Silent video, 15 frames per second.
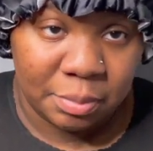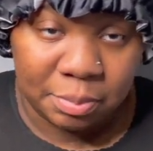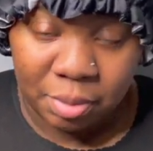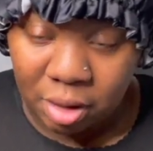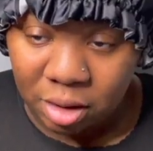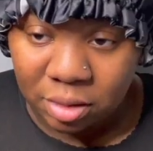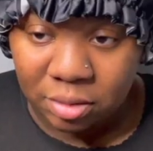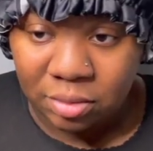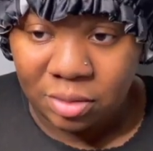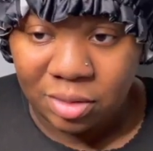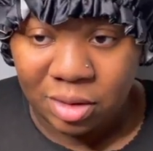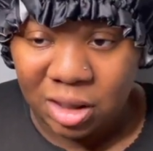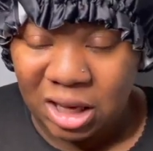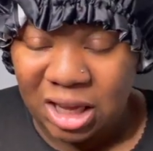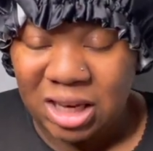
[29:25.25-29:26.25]
But
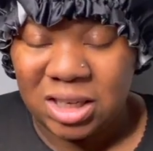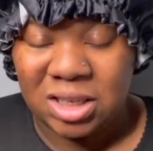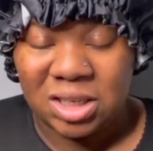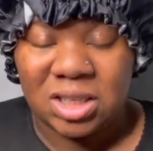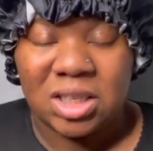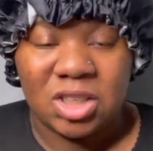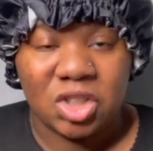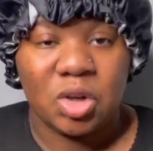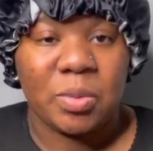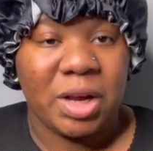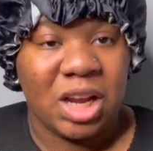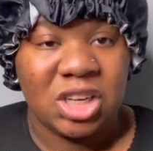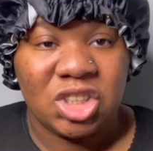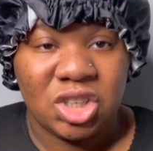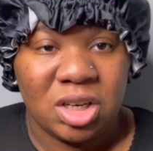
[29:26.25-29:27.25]
in this
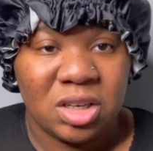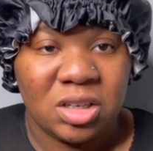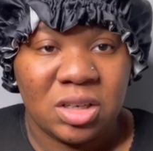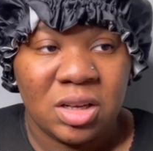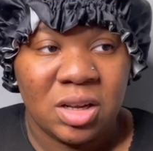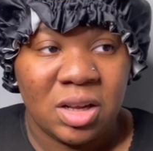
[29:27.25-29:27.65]
situation,